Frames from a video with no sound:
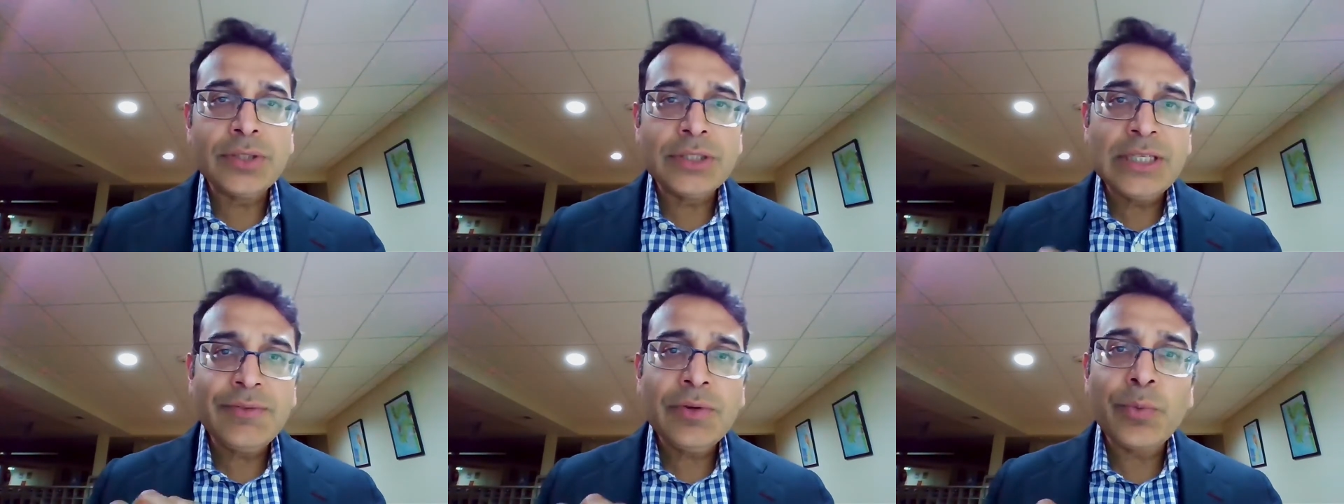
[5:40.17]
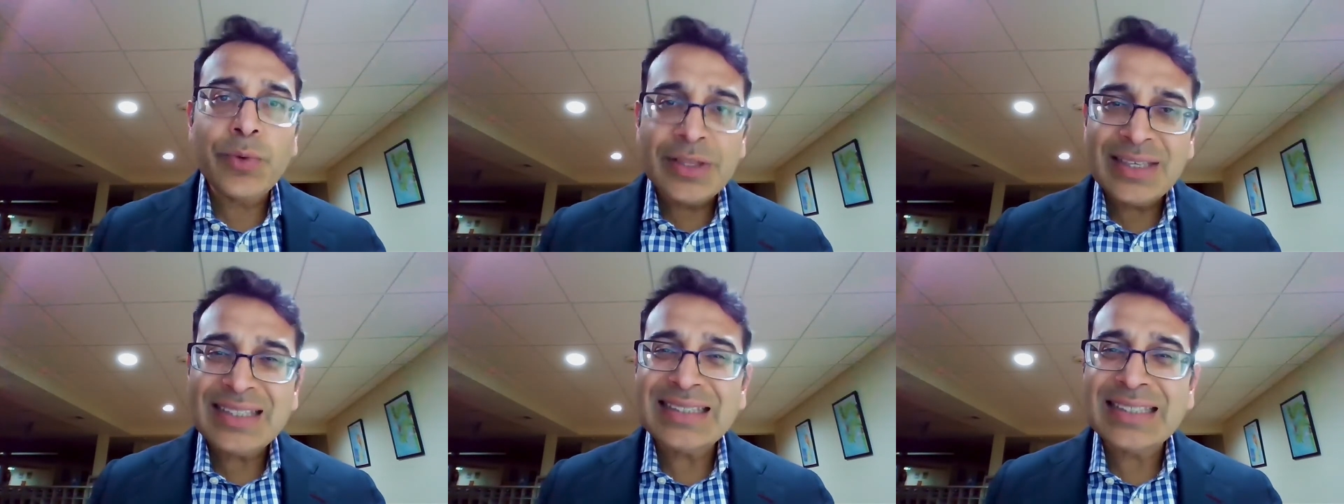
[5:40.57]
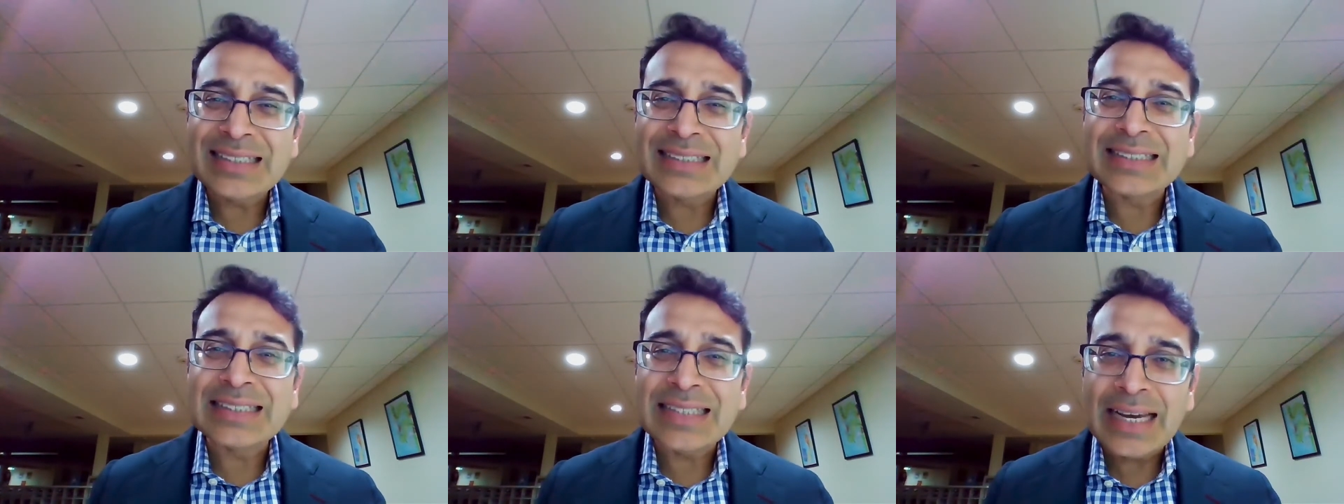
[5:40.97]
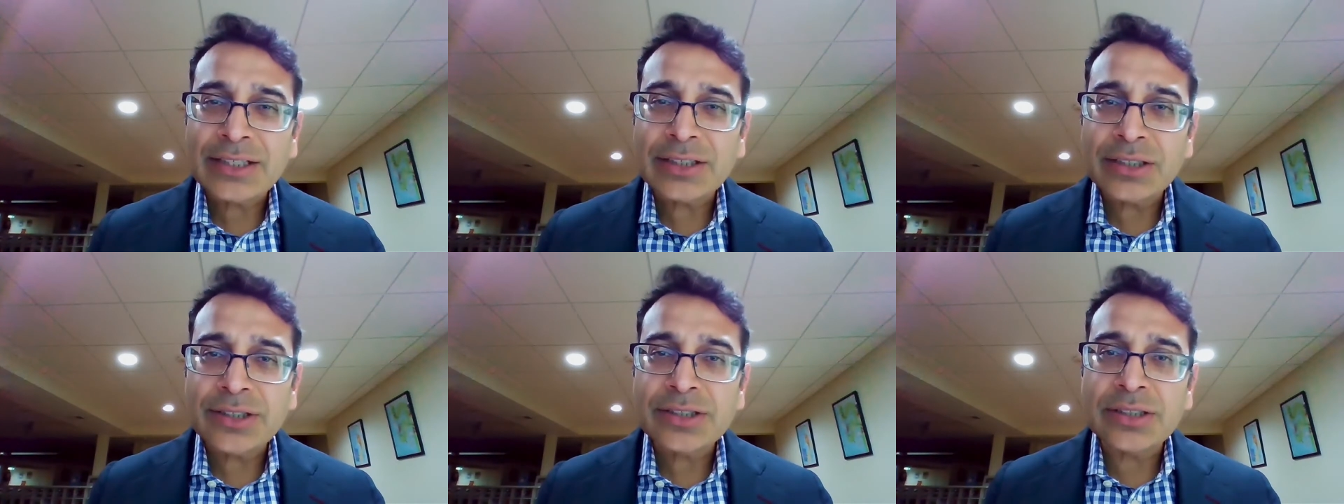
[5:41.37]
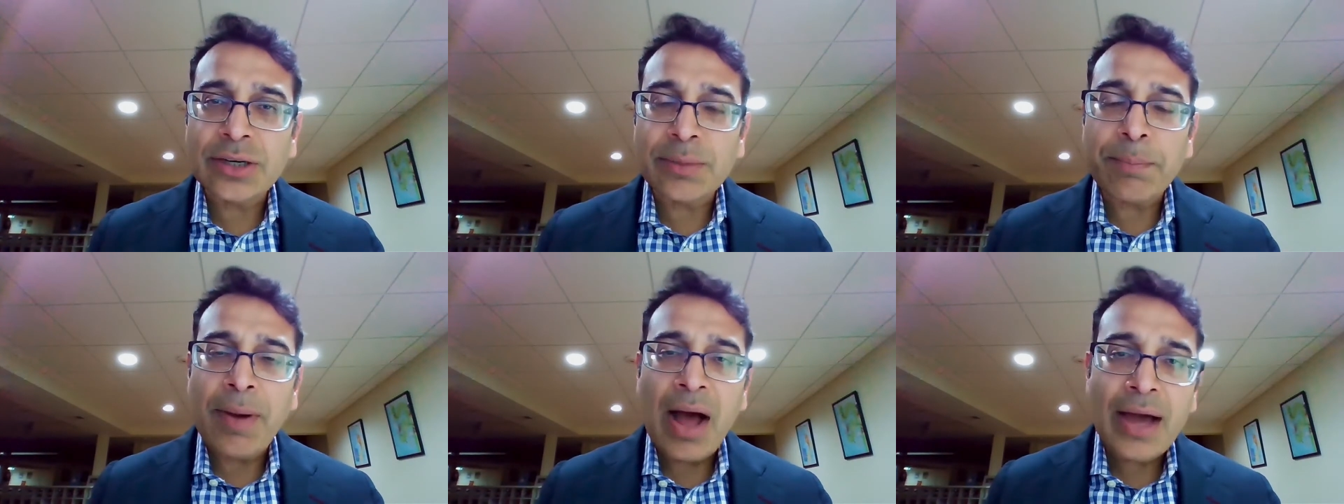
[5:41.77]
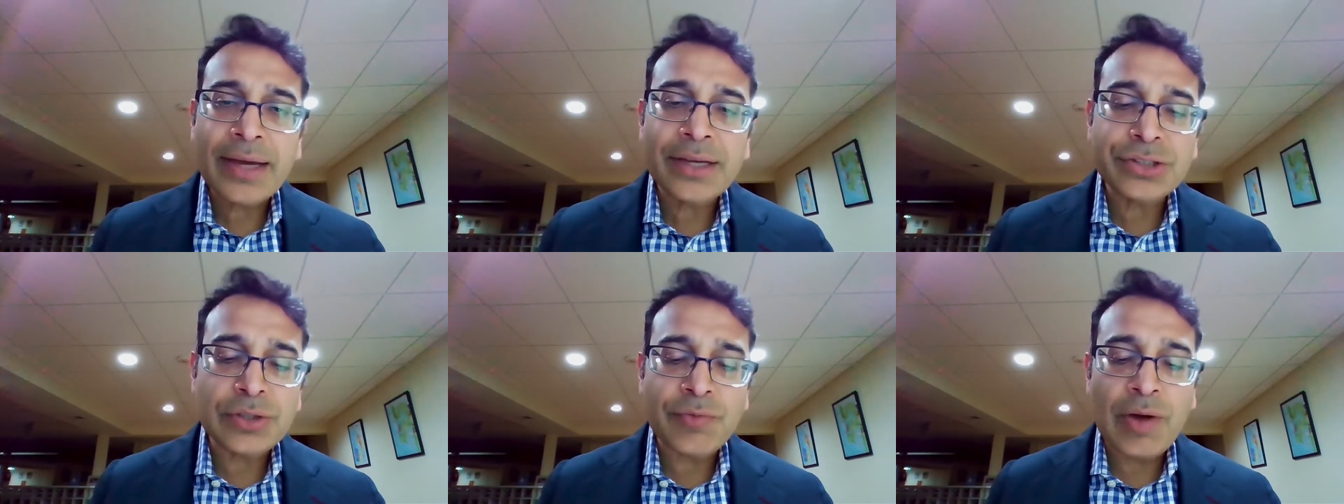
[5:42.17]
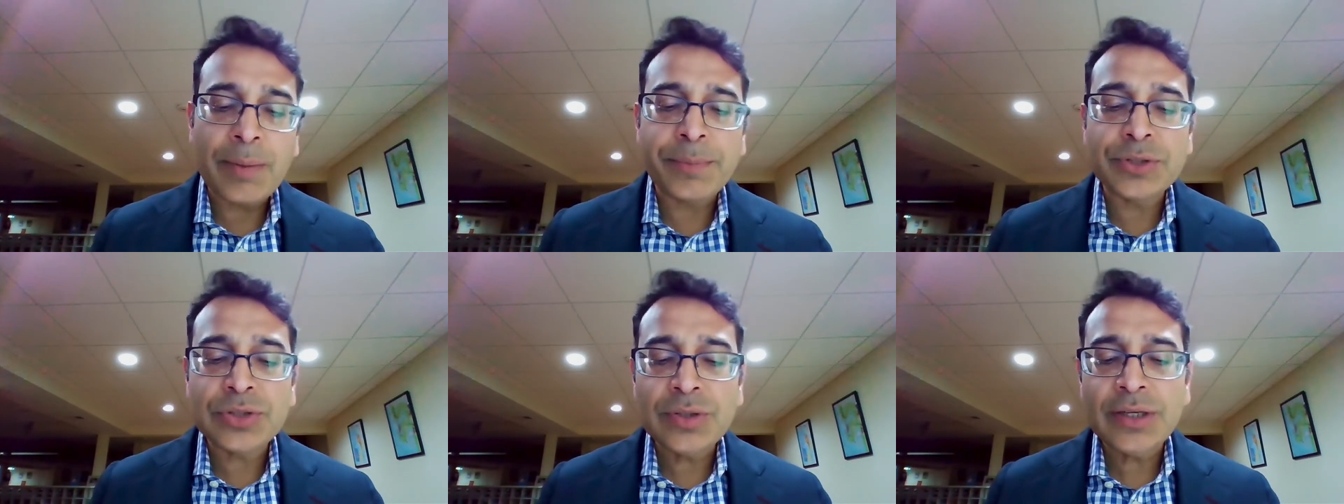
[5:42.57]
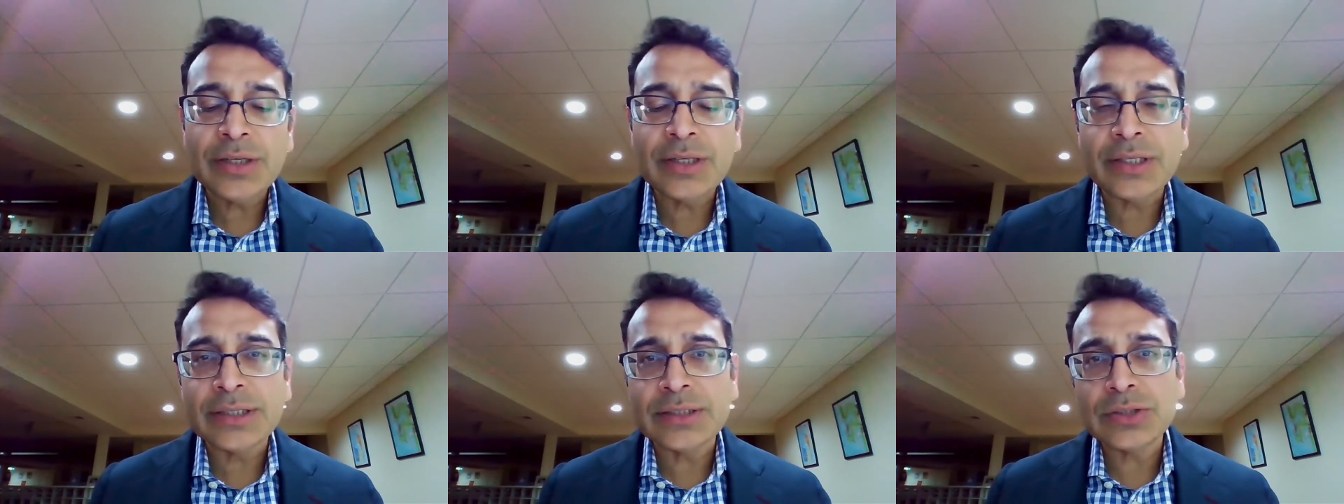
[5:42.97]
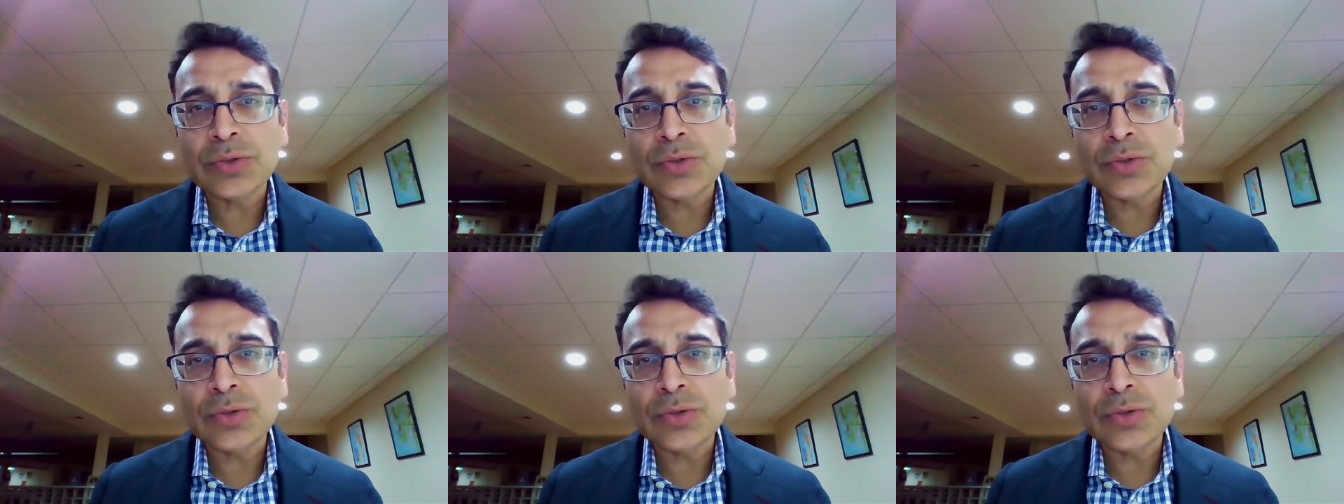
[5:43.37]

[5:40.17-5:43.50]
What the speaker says: because even within these sectors, there are pockets of opportunities.